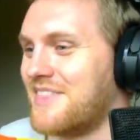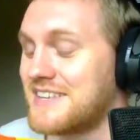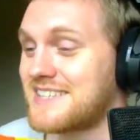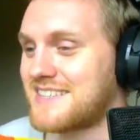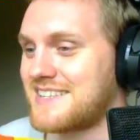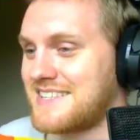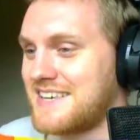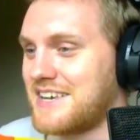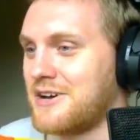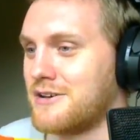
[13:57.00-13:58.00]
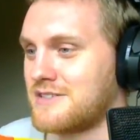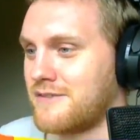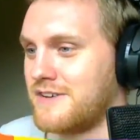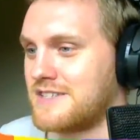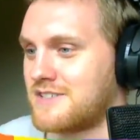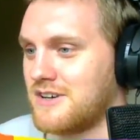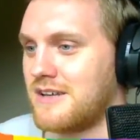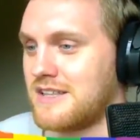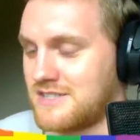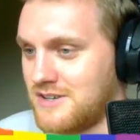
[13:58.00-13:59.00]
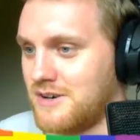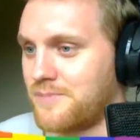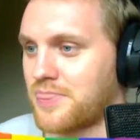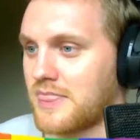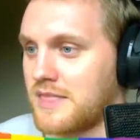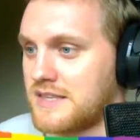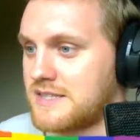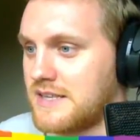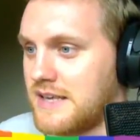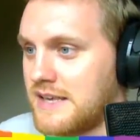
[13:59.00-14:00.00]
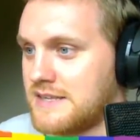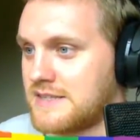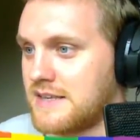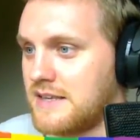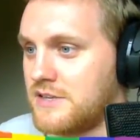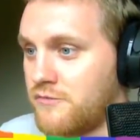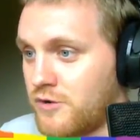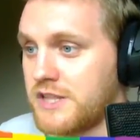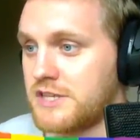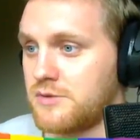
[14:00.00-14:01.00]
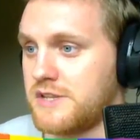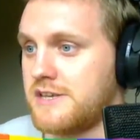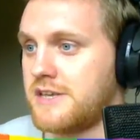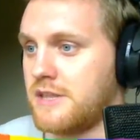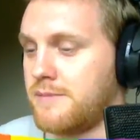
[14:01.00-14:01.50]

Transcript: This is the CEO's office. So this is really unique